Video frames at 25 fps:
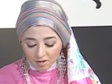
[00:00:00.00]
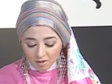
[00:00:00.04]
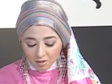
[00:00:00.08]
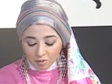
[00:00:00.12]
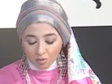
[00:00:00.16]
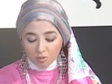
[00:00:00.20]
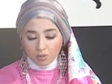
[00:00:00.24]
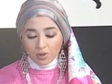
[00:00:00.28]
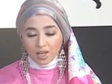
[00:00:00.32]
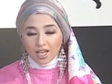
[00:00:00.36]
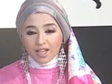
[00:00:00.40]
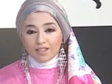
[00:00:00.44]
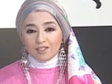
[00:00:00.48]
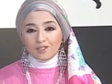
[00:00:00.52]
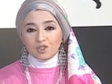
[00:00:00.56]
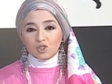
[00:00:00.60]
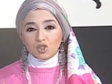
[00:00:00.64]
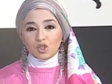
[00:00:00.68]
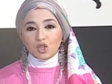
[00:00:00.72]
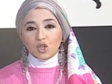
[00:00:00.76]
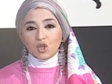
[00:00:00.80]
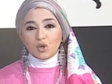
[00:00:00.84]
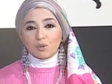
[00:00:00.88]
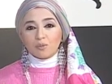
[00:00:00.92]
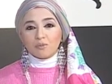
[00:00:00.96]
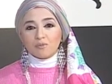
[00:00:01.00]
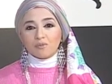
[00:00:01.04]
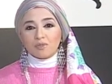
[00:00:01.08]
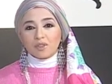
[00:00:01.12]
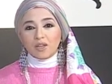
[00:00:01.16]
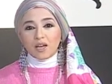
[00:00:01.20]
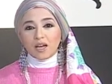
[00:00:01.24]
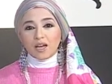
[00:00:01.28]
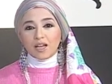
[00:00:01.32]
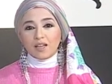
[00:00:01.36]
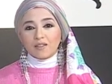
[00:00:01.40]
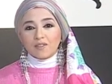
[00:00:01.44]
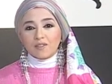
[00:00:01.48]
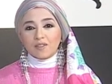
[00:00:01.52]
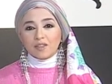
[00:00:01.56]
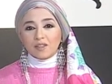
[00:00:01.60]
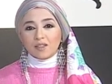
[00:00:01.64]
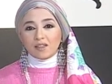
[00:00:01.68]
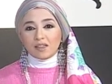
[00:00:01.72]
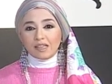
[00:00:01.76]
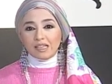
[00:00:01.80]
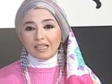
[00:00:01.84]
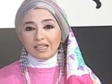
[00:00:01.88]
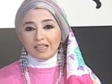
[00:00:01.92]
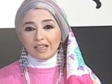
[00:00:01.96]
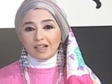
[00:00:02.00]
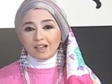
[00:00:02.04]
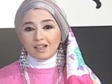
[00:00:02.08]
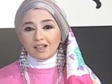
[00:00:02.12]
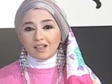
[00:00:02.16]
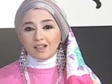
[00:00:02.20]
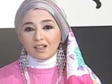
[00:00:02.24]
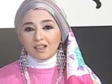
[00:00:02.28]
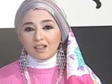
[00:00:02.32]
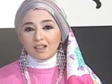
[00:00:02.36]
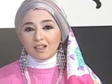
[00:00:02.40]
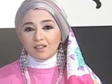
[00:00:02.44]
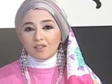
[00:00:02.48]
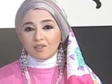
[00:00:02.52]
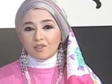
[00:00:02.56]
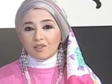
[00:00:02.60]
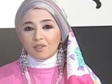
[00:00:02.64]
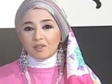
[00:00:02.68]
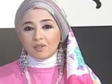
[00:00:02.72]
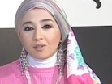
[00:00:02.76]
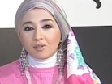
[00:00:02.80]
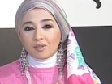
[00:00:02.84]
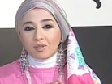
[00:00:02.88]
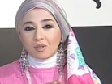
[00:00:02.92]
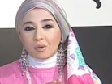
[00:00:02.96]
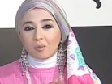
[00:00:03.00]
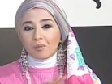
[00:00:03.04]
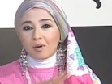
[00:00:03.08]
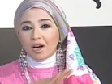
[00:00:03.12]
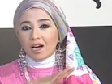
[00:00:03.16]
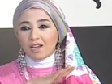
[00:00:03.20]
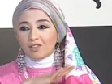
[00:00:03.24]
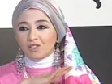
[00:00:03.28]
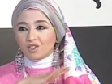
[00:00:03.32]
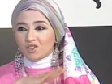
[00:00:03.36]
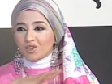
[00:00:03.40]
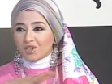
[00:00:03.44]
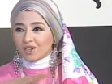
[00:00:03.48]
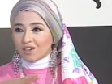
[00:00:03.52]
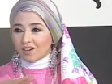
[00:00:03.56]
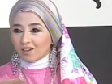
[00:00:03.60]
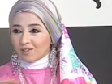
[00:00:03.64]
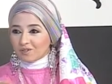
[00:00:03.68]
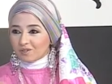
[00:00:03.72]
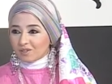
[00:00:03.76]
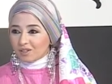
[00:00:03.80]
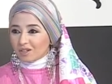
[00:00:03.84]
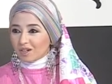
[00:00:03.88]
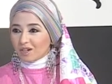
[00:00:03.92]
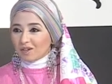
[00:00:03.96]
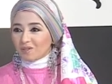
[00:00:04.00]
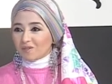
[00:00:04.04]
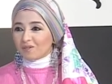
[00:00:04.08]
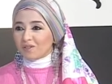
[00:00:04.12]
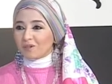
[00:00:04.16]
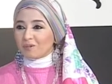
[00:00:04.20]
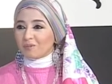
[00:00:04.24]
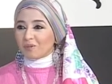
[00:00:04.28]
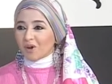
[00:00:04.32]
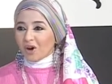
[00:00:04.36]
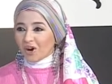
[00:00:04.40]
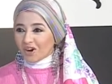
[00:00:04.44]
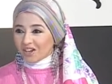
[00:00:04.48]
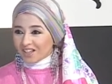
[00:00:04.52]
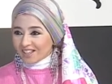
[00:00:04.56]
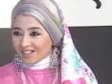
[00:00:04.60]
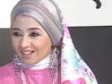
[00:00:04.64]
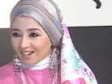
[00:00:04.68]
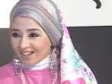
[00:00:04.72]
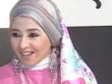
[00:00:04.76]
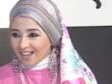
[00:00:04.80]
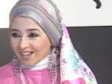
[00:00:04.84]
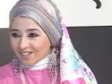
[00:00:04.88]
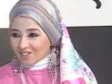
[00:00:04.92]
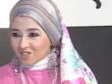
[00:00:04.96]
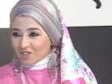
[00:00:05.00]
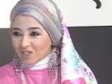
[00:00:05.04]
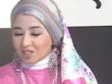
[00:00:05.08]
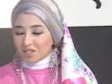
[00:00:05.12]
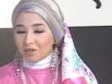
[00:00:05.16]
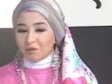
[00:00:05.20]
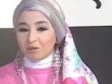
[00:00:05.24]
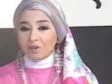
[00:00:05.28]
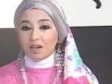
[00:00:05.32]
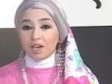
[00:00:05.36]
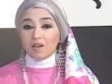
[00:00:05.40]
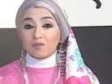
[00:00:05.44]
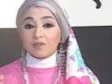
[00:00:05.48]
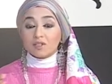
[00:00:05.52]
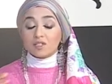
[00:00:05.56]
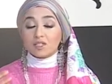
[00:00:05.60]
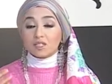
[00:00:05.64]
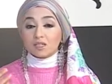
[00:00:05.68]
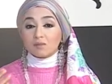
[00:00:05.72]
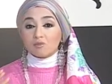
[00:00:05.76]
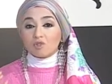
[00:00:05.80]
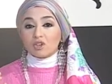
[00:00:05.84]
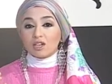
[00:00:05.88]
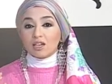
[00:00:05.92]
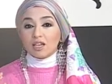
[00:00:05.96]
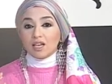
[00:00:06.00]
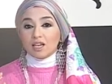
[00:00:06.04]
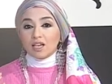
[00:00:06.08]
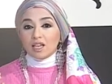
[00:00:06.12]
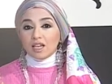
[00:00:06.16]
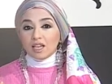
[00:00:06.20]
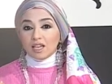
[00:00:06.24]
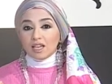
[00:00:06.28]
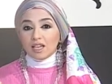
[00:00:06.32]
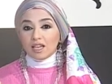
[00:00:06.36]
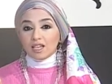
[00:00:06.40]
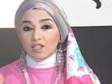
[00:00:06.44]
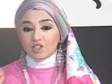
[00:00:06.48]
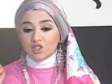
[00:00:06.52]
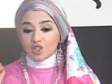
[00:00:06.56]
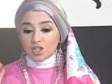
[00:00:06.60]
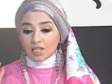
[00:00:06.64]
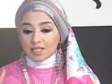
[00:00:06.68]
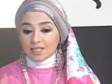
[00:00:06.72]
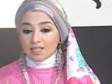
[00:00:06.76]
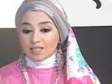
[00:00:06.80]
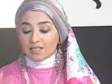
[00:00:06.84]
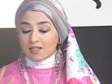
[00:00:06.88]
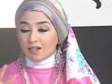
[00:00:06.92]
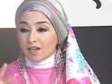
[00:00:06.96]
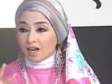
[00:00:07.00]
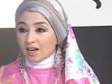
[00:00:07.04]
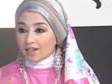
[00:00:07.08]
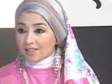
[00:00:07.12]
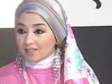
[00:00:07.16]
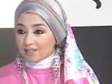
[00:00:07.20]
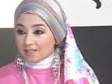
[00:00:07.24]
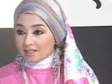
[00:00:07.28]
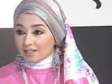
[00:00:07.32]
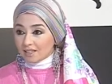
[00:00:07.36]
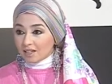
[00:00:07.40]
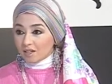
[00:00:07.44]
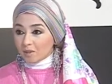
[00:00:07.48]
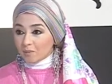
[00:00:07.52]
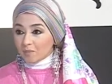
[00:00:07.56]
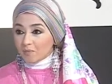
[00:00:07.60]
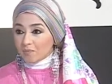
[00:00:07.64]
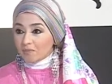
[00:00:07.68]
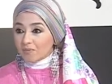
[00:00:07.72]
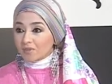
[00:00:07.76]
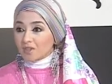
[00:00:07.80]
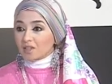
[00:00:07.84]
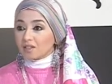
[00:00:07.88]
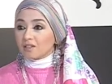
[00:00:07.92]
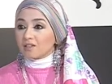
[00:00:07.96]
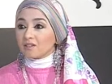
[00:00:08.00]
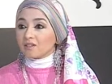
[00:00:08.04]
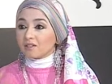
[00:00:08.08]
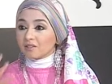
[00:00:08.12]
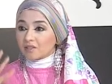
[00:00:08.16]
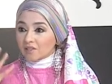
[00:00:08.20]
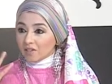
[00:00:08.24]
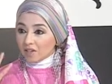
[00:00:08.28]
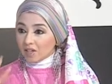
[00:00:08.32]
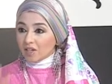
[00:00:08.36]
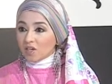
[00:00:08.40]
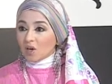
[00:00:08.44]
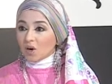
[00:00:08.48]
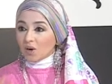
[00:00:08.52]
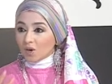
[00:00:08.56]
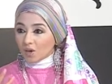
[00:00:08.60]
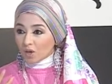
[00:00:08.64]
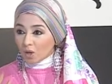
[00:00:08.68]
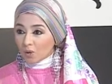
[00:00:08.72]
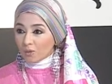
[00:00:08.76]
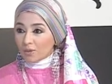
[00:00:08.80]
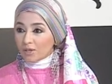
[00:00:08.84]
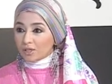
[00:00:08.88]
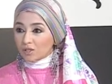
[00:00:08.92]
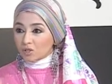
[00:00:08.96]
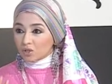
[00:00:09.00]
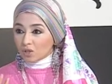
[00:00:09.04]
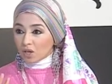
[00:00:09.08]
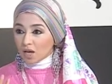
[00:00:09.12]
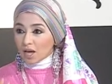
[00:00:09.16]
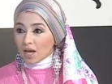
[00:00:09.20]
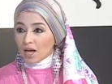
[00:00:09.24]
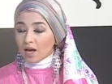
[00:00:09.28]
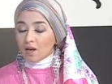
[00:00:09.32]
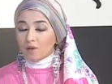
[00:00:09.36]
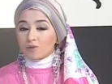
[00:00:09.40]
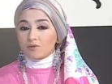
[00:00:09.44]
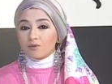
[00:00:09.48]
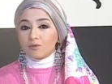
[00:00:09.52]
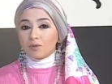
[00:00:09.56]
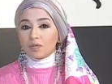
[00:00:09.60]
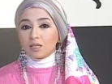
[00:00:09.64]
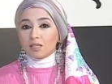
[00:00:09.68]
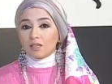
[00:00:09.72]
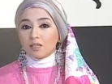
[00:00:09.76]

we had a term that they got the butter of the market, actually. Whenever someone initiates an idea, they are going to have